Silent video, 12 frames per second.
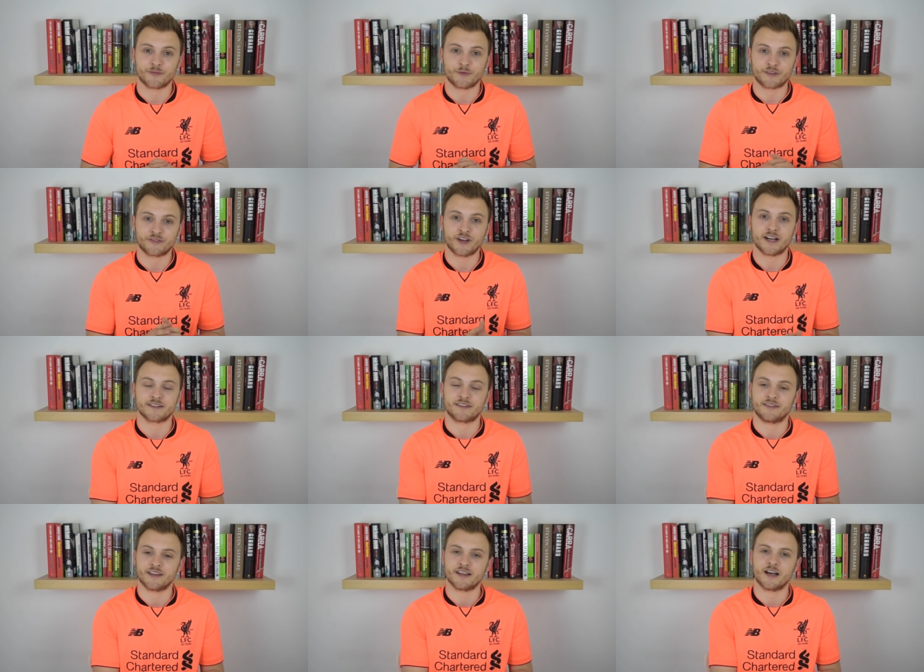If we started to
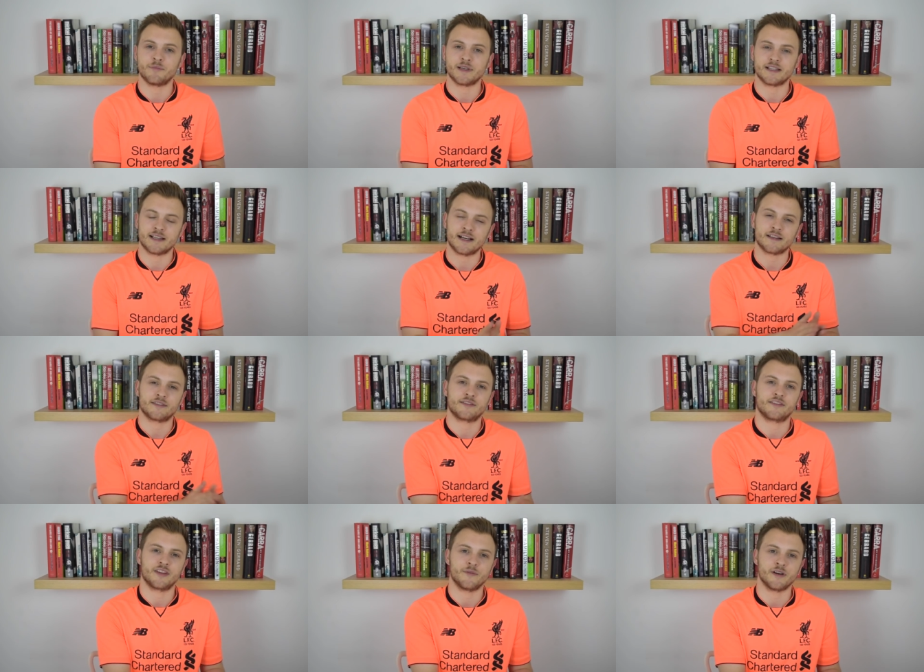see it a bit last
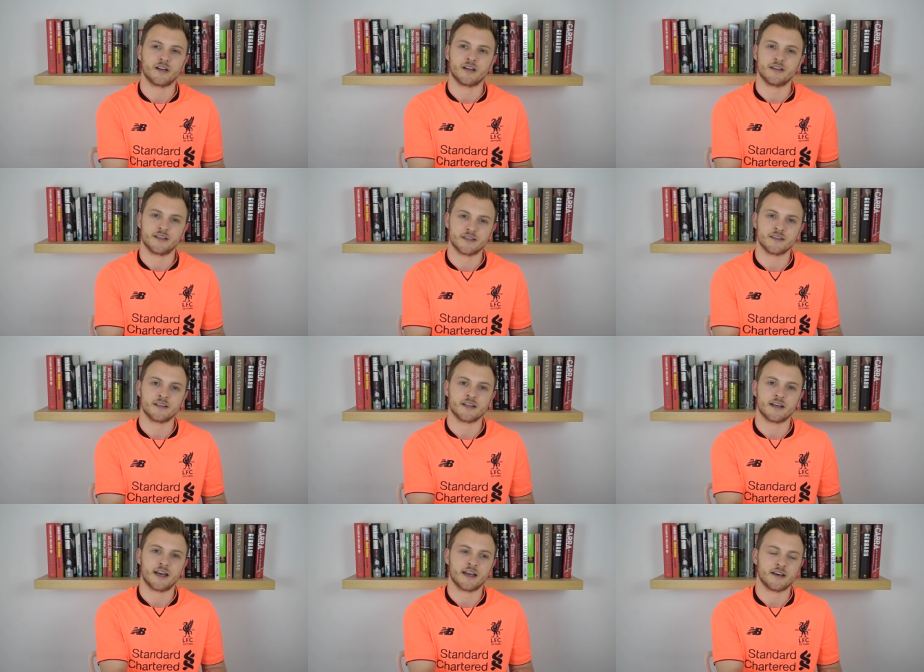summer in
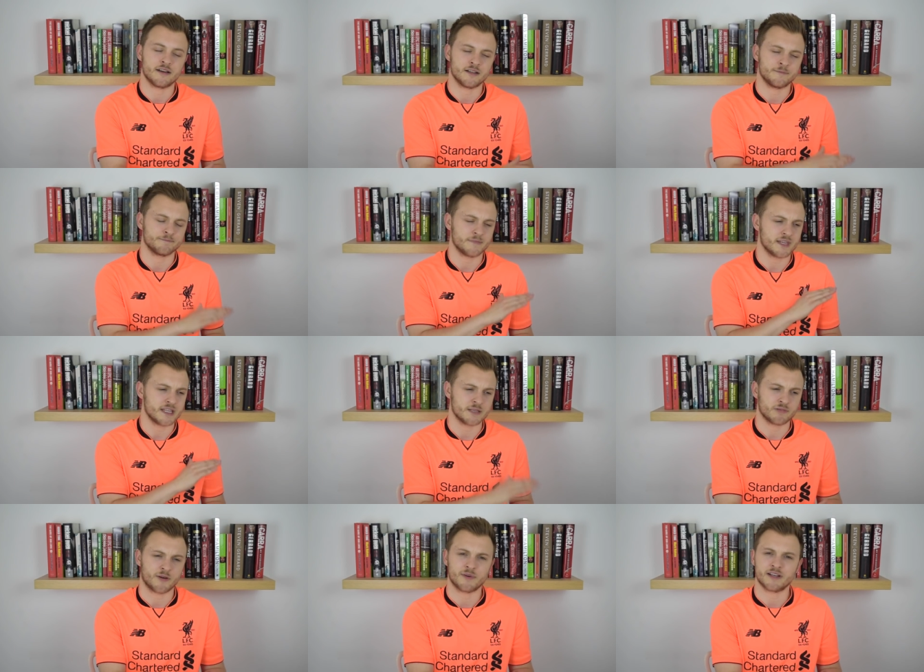the um, in the
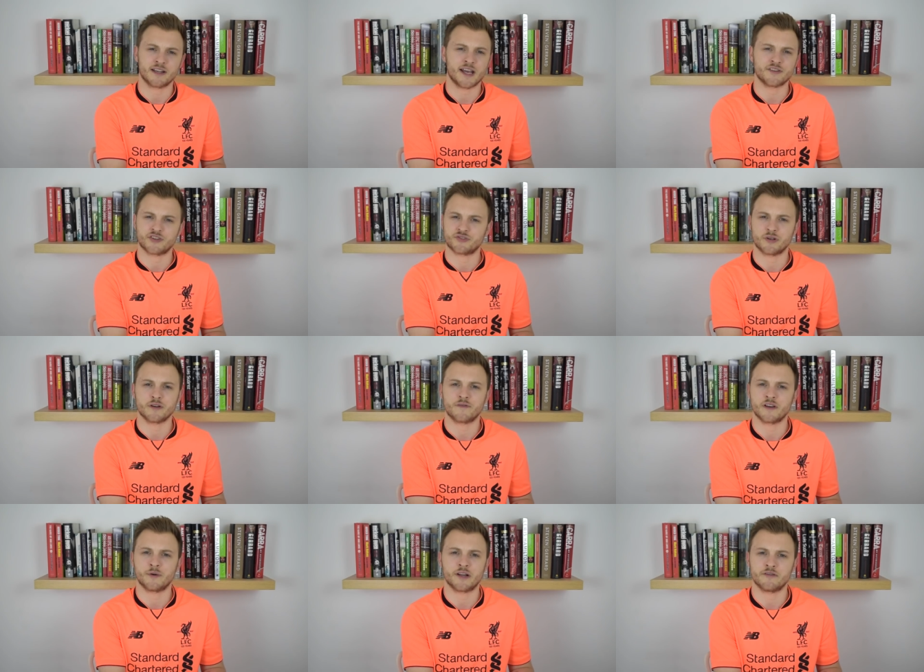Premier League Asia
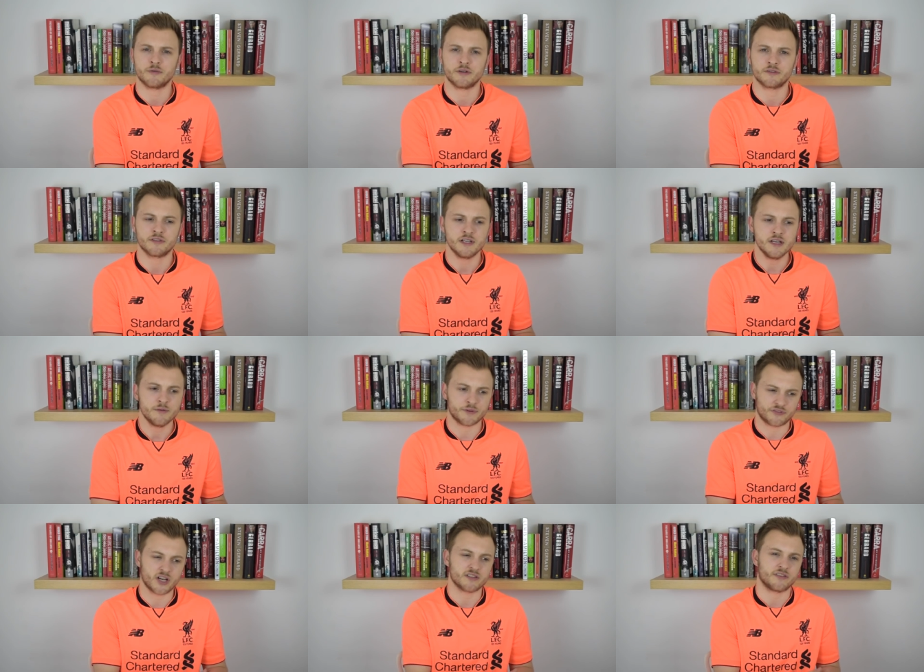Trophy or whatever it was. We
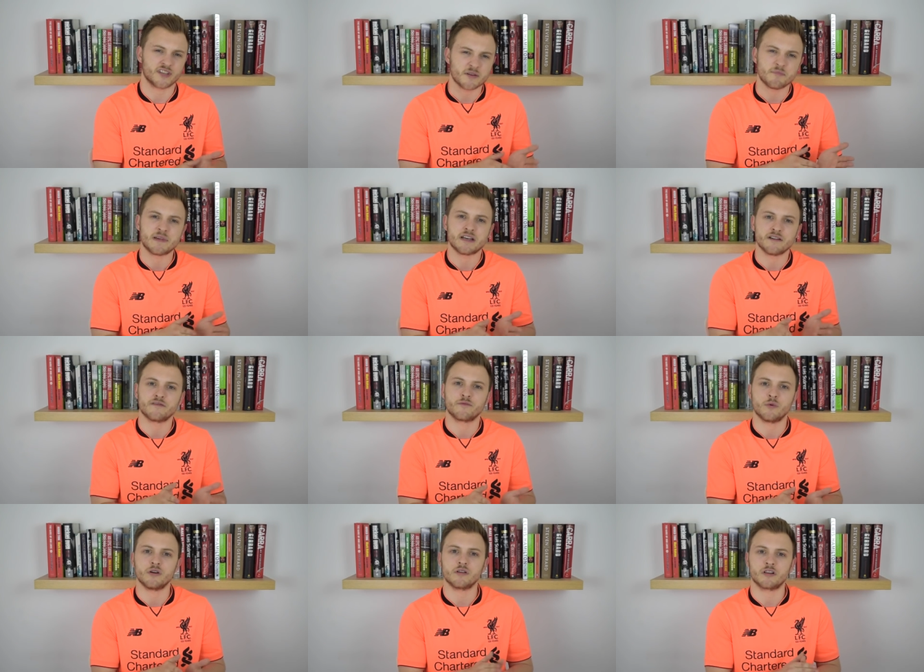started to see a bit of
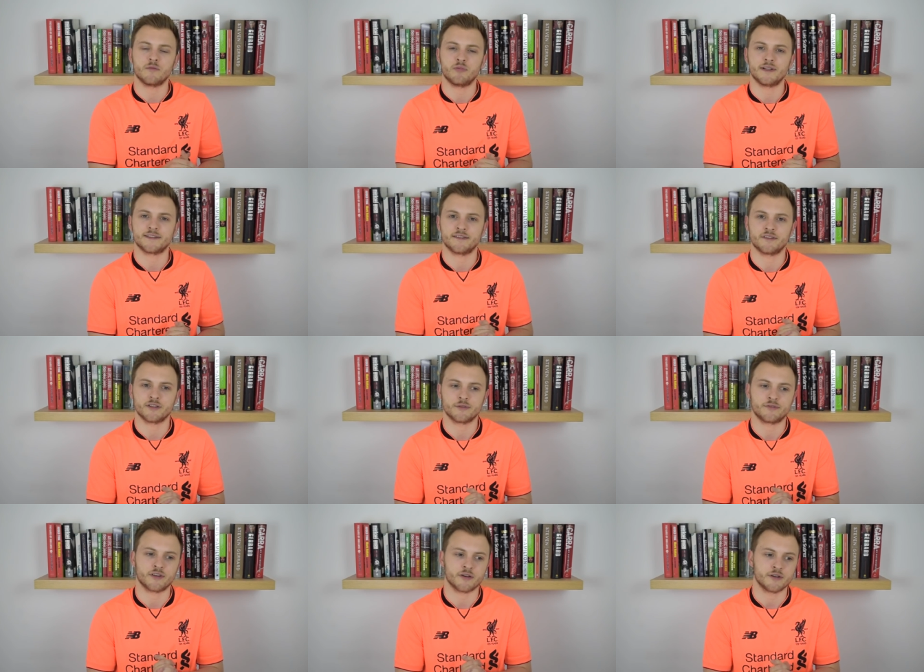what Klopp wanted to do,
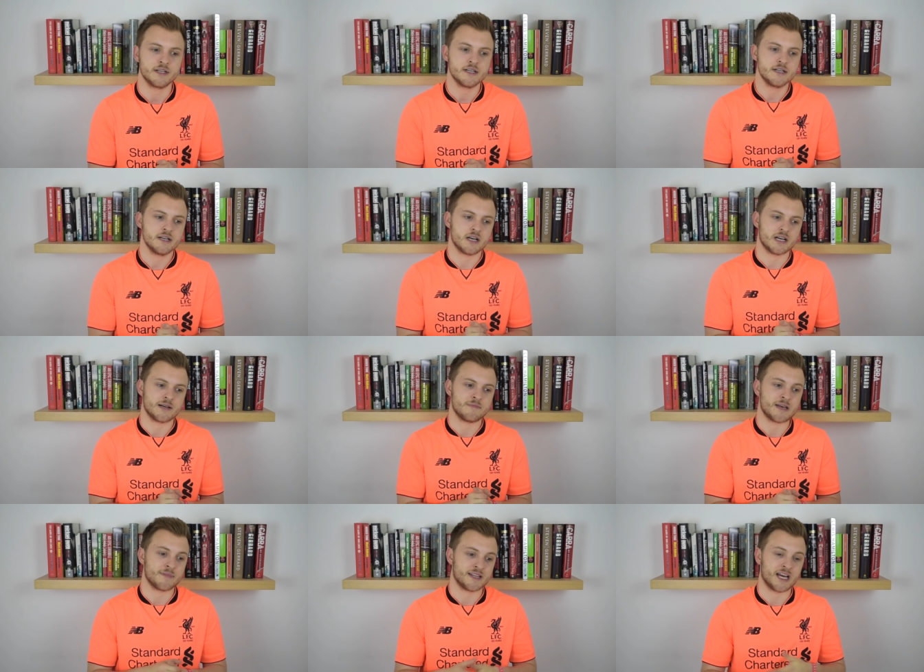so uh,
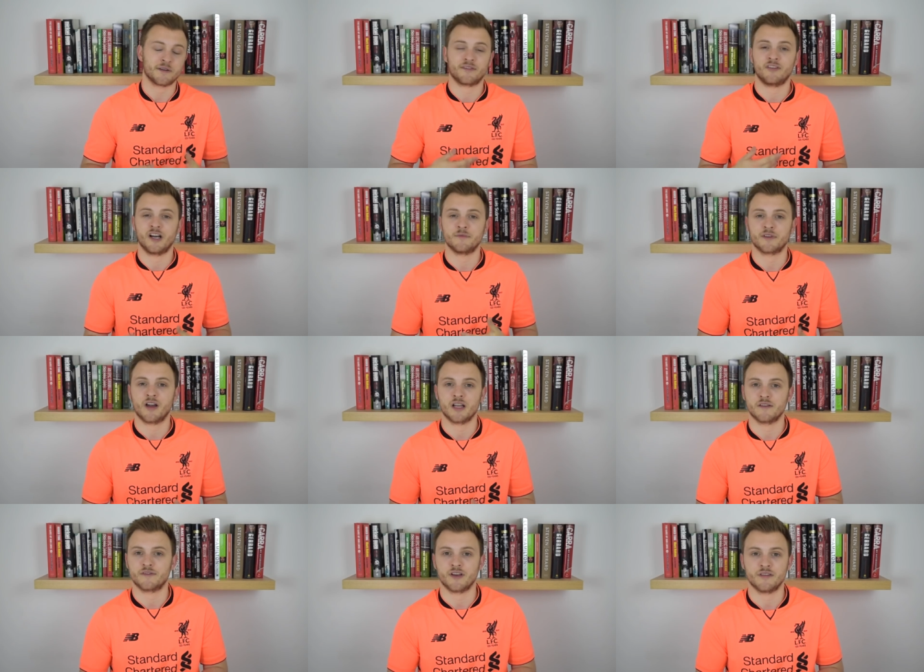maybe now is the time to
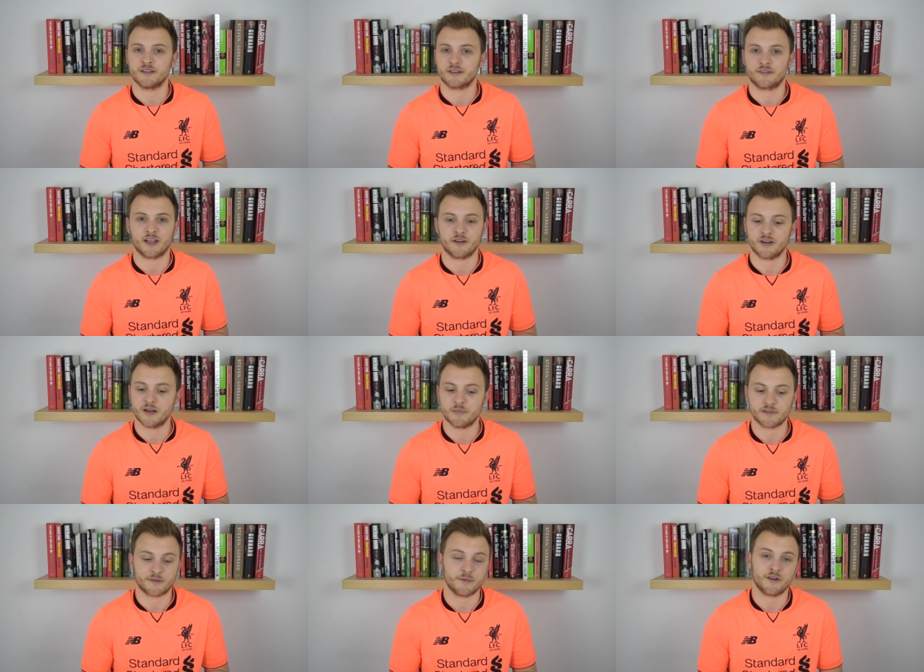kind of turn on the accelerator.
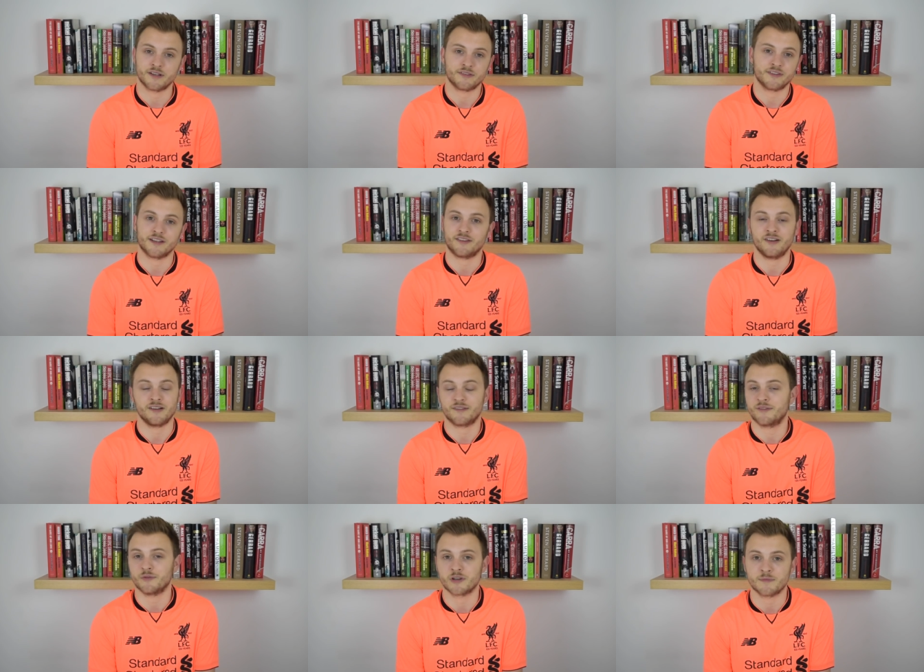But to be honest, it's hard
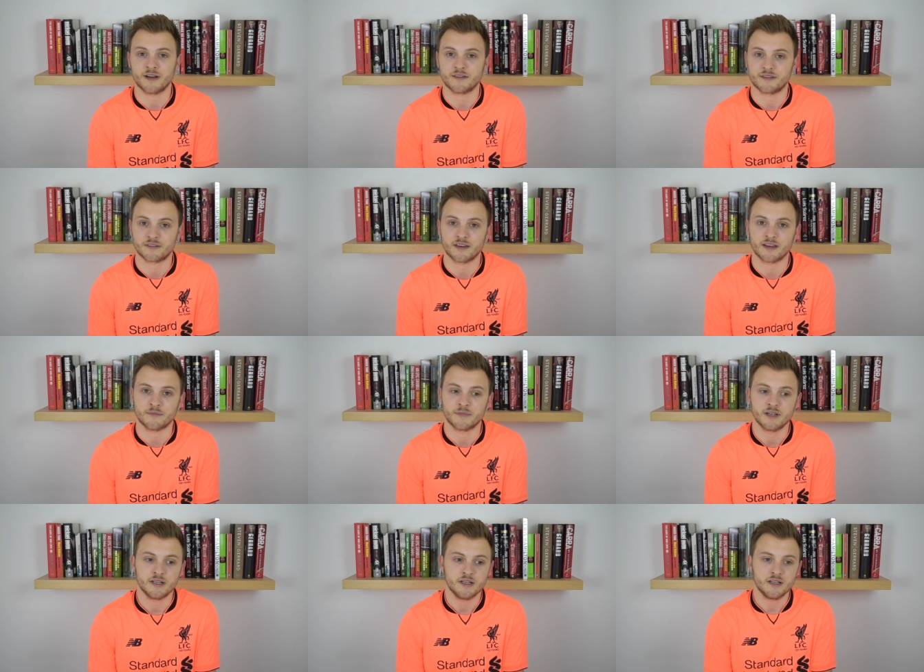to talk about this game.